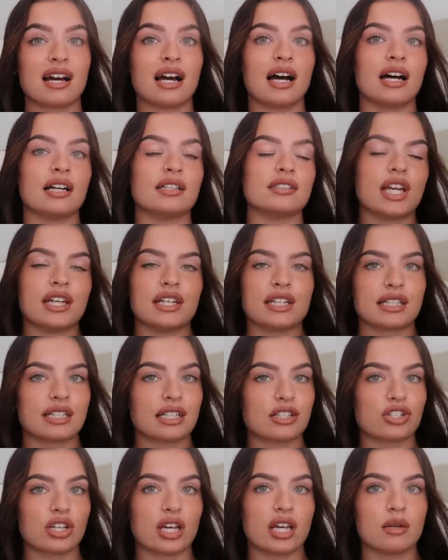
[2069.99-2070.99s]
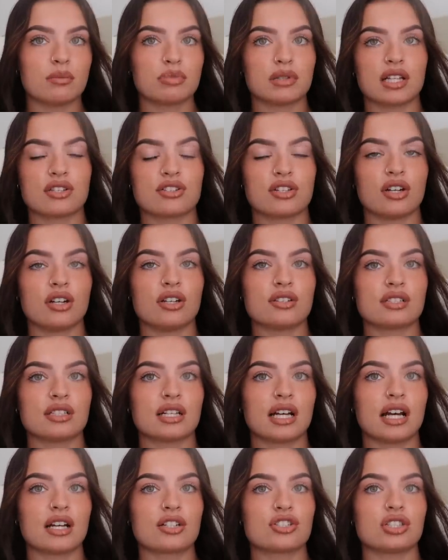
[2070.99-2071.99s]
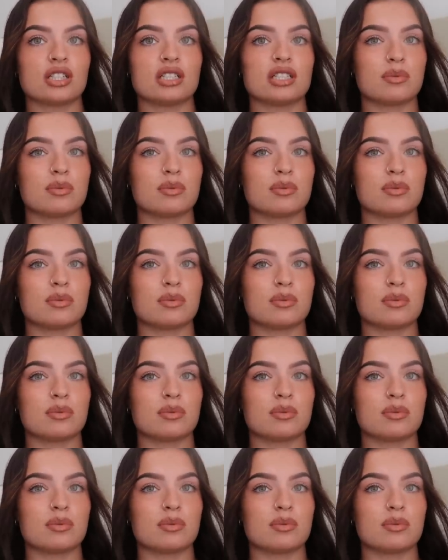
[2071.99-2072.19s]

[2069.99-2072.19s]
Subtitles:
and yeah, you can actually hit plateaus and actually